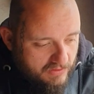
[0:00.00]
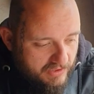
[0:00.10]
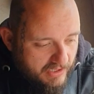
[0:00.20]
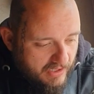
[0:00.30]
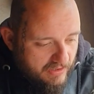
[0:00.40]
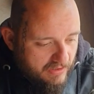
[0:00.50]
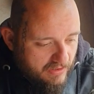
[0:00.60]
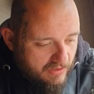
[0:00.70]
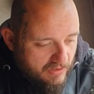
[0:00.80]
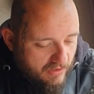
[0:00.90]
again,
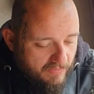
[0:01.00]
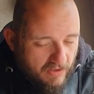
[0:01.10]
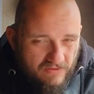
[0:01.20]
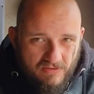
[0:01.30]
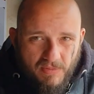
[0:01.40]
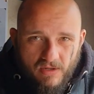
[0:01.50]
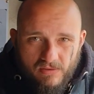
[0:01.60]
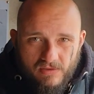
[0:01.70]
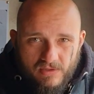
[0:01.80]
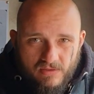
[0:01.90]
they're both
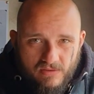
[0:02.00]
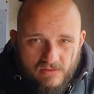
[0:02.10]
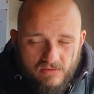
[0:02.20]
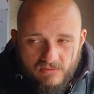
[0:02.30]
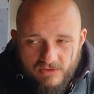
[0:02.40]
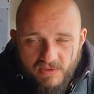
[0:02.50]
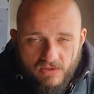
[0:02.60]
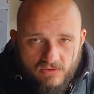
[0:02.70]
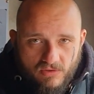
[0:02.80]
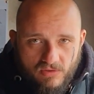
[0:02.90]
spoked.
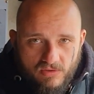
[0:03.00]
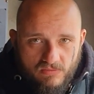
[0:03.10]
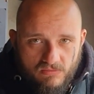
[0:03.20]
Spoke's good.